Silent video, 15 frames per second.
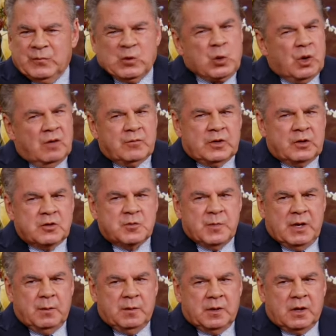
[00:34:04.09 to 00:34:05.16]
12 years
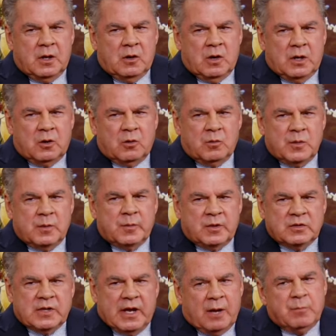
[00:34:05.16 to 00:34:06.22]
maybe ago. I don't remember exactly.